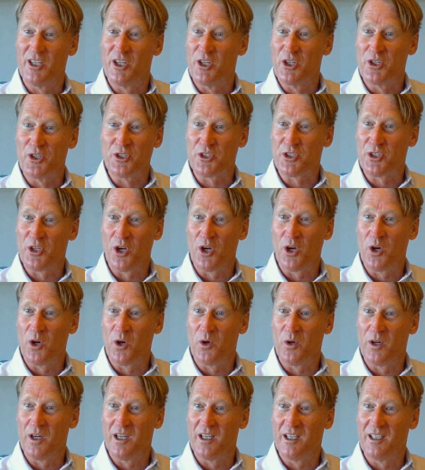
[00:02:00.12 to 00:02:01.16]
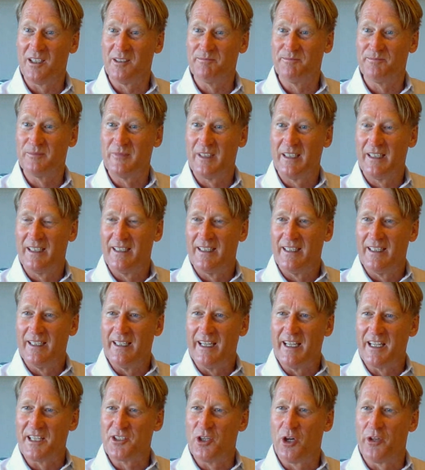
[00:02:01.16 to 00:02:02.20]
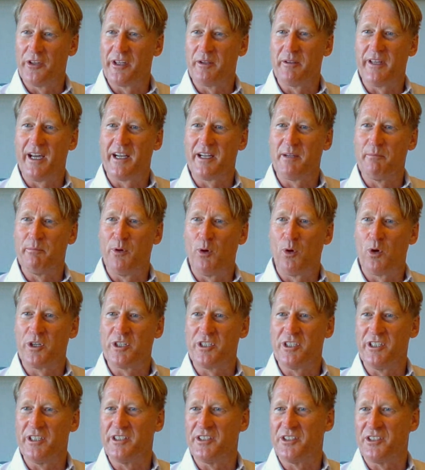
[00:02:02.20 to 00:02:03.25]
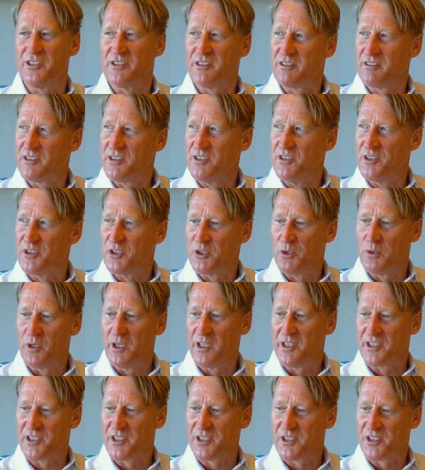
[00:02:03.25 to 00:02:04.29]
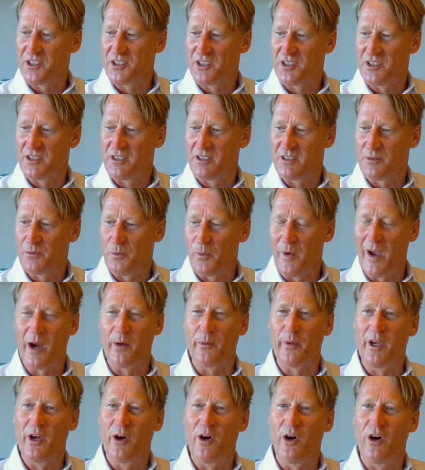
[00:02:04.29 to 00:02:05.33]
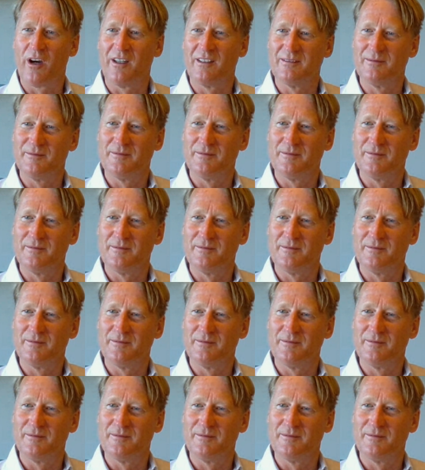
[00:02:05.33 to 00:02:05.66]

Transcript: So it's not that important to us where we are,